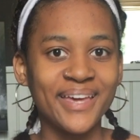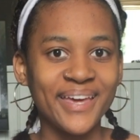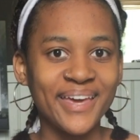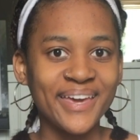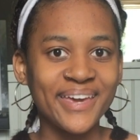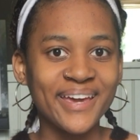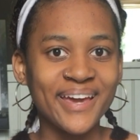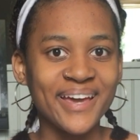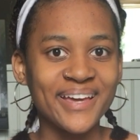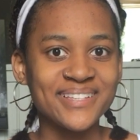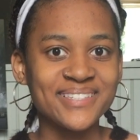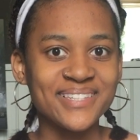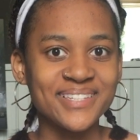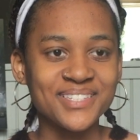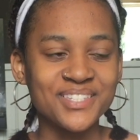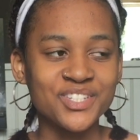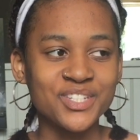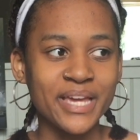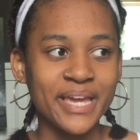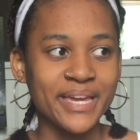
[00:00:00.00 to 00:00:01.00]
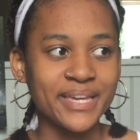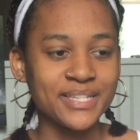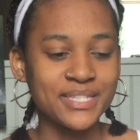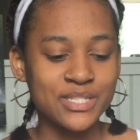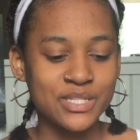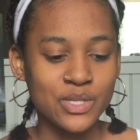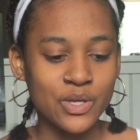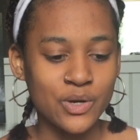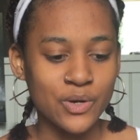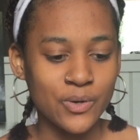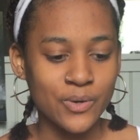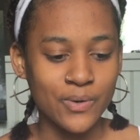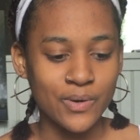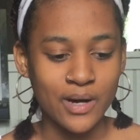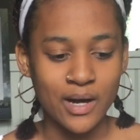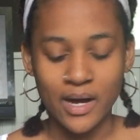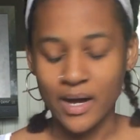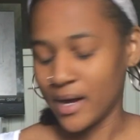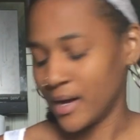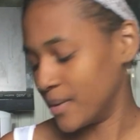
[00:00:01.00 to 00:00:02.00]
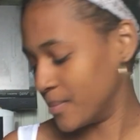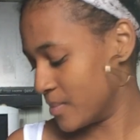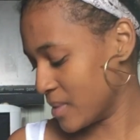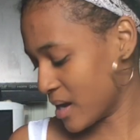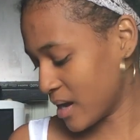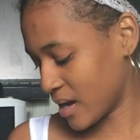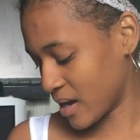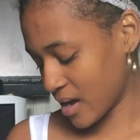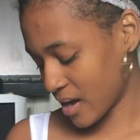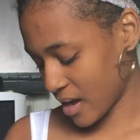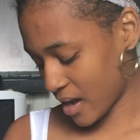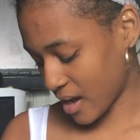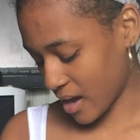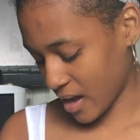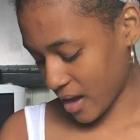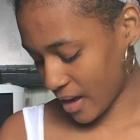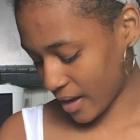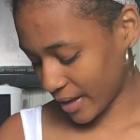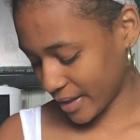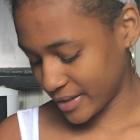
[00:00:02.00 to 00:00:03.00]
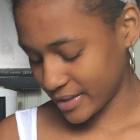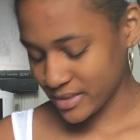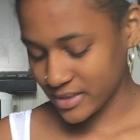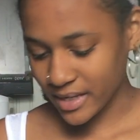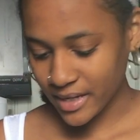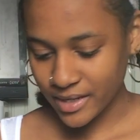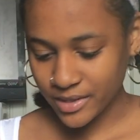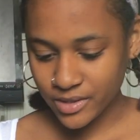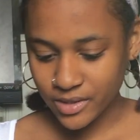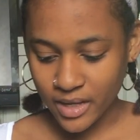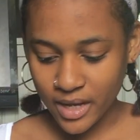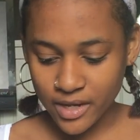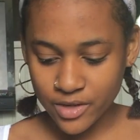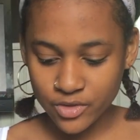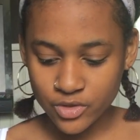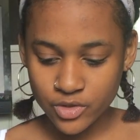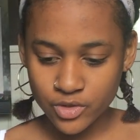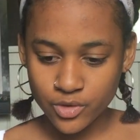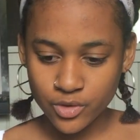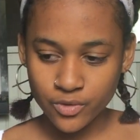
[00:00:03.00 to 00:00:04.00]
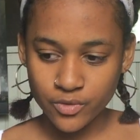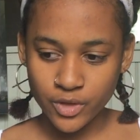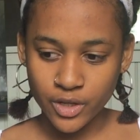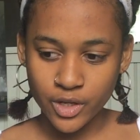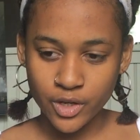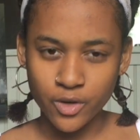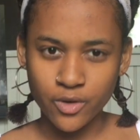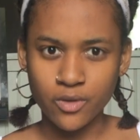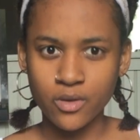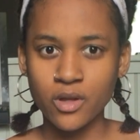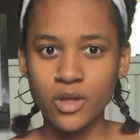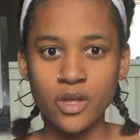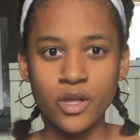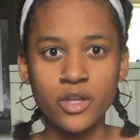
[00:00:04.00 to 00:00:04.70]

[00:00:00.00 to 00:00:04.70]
Hey guys, it's Shay. So, I decided to kind of just do a video,